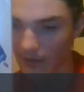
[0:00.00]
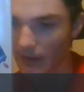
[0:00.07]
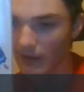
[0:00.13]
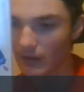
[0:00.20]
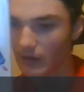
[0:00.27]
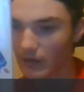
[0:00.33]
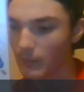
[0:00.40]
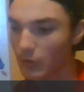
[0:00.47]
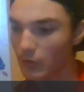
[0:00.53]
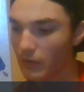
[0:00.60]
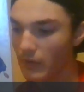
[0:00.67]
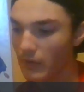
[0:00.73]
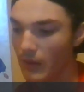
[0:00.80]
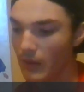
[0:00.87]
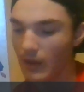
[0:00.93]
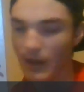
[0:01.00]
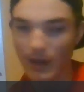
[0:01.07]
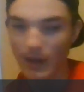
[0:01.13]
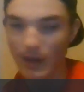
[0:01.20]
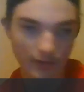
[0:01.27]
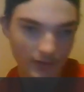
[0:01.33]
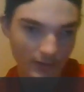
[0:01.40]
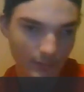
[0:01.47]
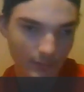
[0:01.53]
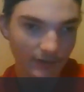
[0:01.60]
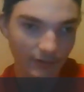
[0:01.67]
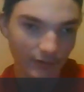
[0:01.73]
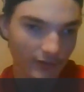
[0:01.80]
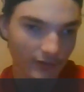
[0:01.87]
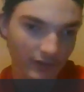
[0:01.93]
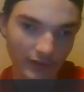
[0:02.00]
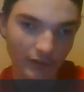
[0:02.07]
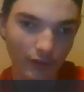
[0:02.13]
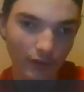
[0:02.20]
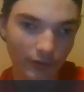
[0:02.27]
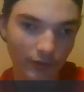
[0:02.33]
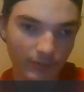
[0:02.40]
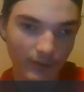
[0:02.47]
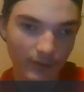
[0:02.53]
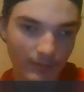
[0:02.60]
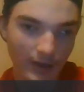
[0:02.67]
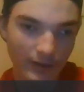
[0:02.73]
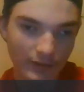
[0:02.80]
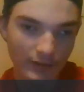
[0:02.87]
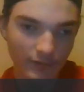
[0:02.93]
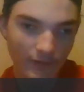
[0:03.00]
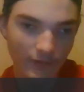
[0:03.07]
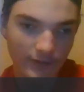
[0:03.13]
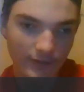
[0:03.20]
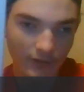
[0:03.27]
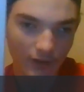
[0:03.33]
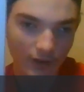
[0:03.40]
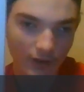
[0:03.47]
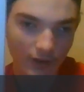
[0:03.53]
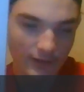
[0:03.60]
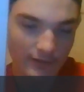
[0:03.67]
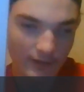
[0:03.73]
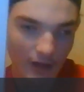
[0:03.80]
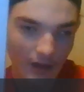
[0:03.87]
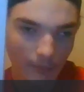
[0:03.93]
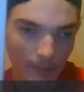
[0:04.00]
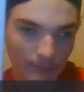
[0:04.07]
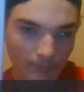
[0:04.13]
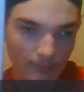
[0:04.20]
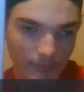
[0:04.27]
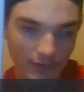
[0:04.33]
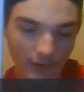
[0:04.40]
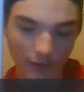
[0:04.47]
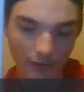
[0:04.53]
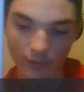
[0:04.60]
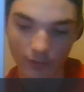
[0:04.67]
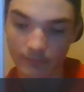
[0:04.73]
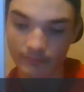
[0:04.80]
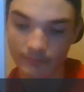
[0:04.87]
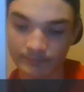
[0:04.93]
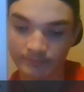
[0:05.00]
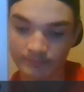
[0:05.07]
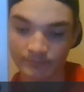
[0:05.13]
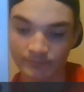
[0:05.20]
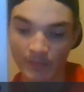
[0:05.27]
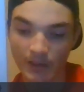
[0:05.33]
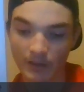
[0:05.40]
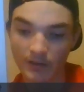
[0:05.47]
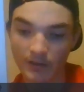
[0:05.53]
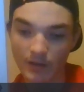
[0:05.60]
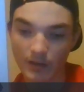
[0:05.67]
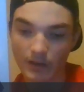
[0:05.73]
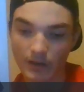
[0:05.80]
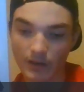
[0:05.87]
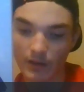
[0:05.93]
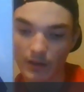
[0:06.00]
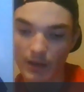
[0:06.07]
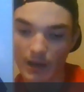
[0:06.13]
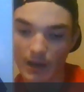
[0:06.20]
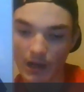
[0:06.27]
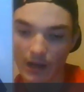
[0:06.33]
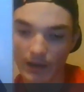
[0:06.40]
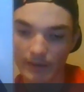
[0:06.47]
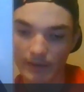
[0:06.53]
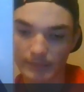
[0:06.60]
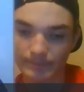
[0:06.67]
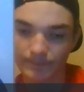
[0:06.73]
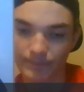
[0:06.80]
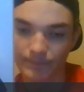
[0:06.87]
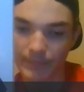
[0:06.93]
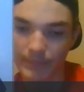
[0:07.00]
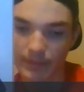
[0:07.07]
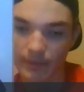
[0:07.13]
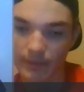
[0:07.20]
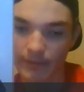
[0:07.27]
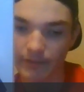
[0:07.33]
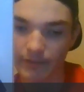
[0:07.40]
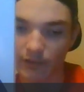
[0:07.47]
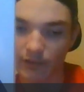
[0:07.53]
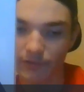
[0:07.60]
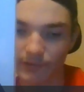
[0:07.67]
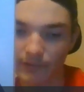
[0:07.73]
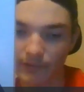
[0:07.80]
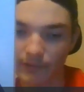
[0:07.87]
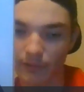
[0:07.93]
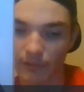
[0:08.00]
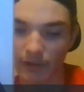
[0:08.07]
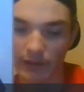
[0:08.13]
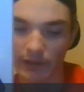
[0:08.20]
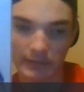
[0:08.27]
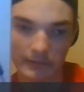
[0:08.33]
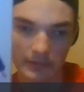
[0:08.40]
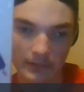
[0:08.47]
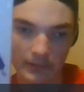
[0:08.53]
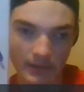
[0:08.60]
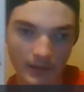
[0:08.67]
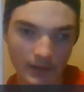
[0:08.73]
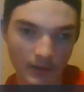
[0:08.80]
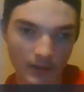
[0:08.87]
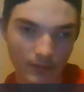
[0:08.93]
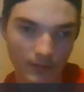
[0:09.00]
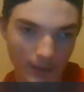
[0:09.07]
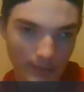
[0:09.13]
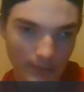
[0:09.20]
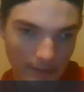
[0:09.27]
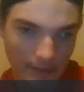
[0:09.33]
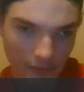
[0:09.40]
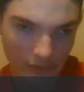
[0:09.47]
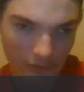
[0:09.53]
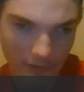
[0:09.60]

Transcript: I can anymore. And Dizzy Miss Lizzie's always been my least favorite song on this album, so yeah. There's also maybe I've